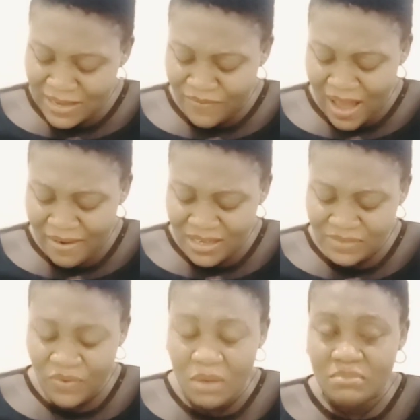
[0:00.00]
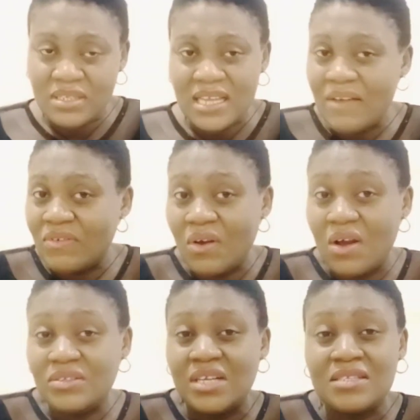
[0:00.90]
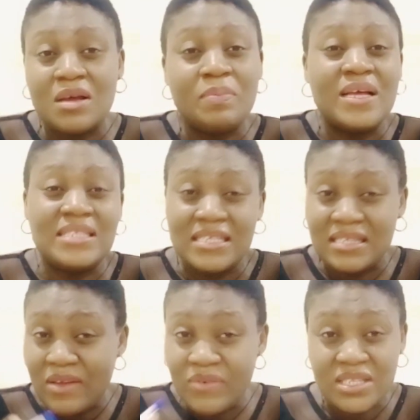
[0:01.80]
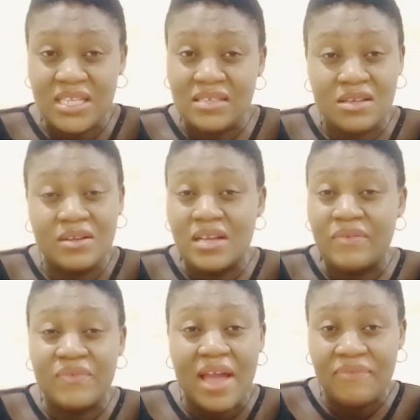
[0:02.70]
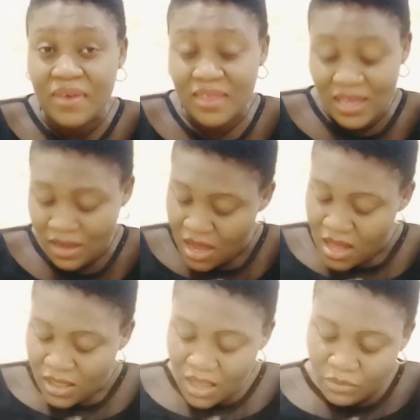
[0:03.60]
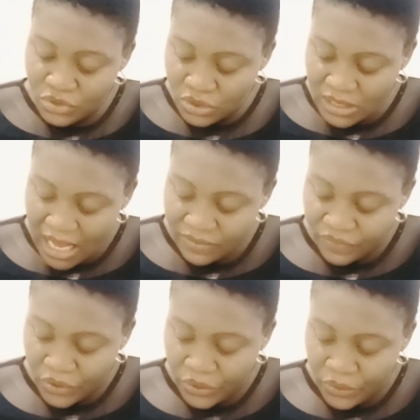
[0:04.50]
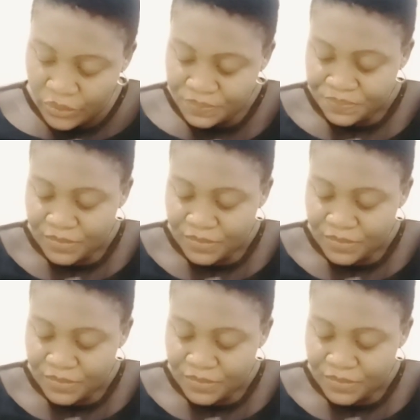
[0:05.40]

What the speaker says: it varies from 700, some places even 600, 500. They will do that for you.